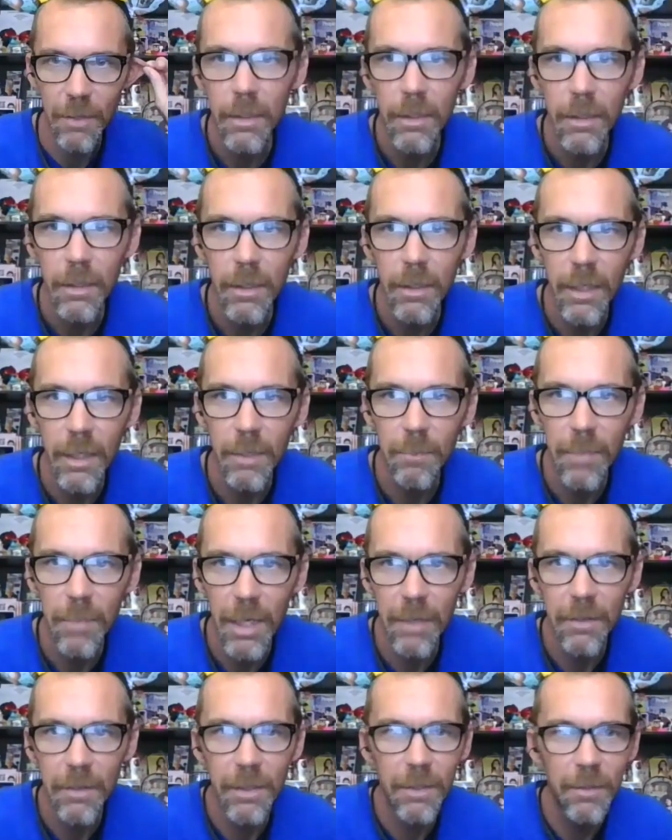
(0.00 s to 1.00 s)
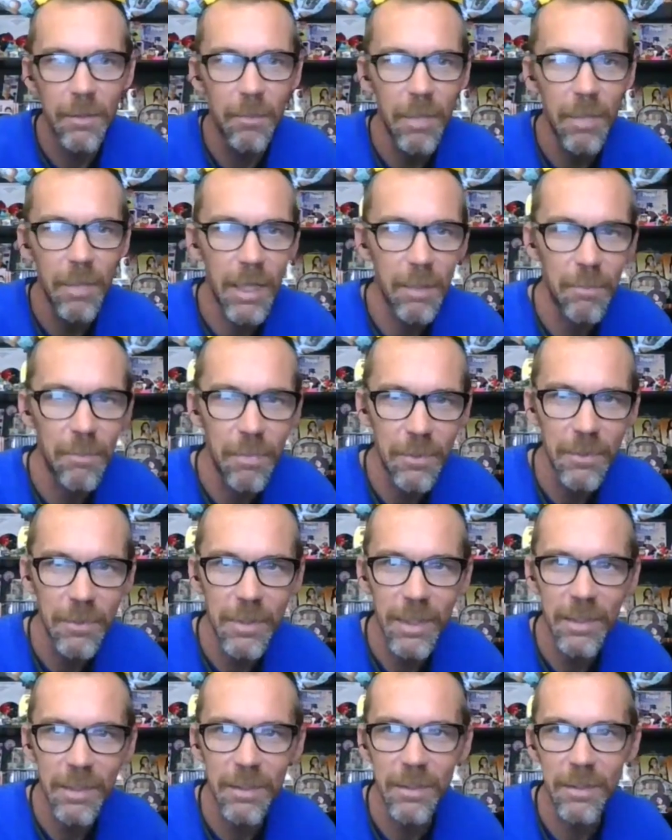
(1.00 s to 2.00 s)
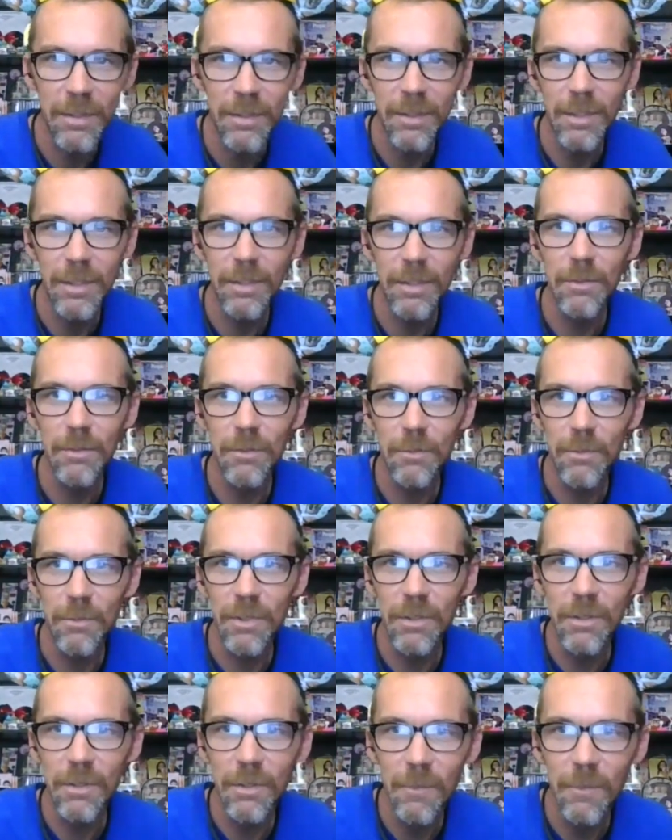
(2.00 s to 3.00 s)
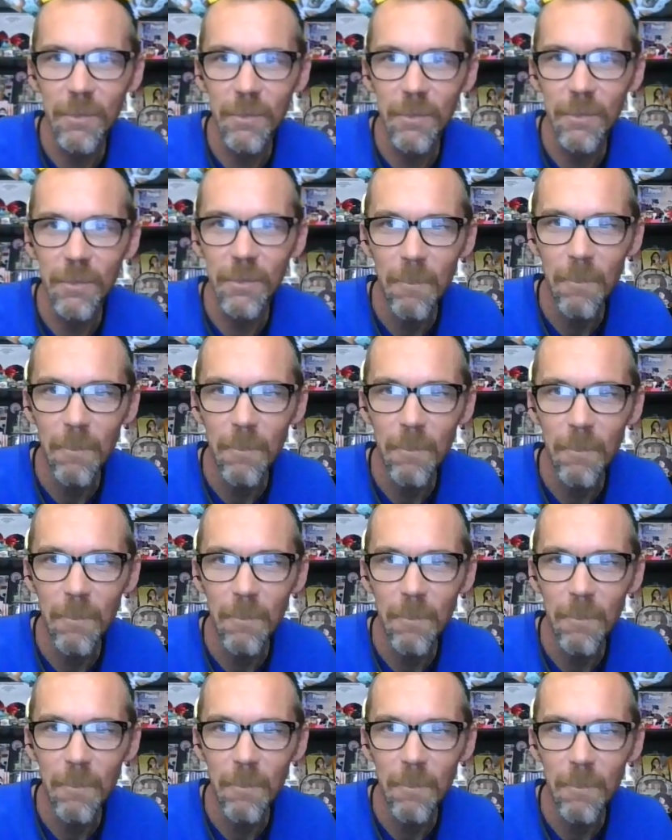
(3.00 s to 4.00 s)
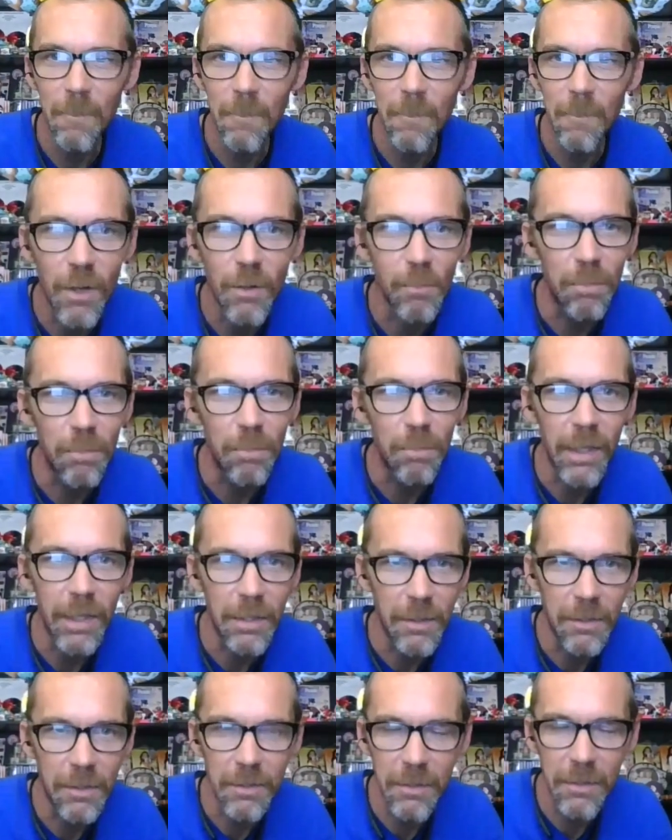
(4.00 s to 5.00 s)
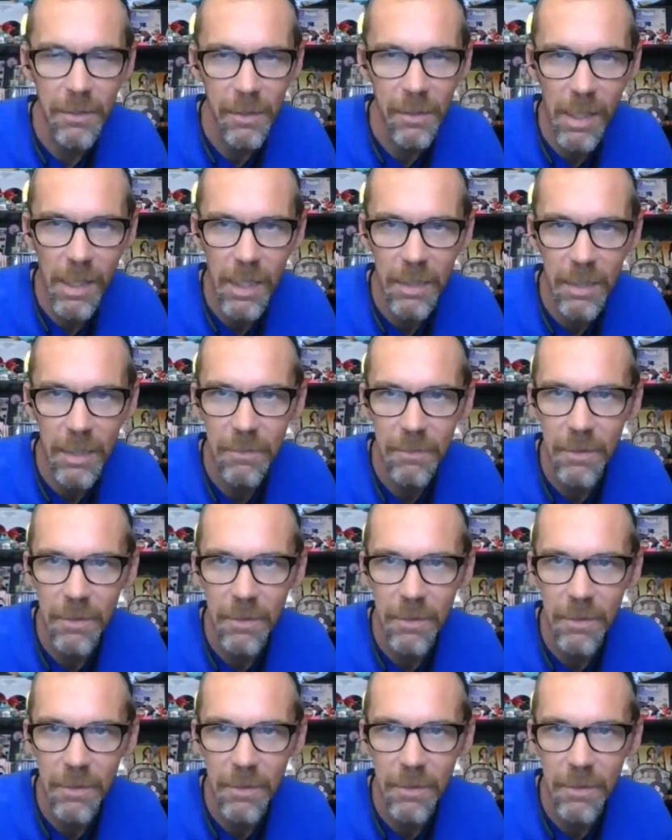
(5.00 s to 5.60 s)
He had Perry the platypus. That's it. Thank you so much. I'll draw a blank on these lives.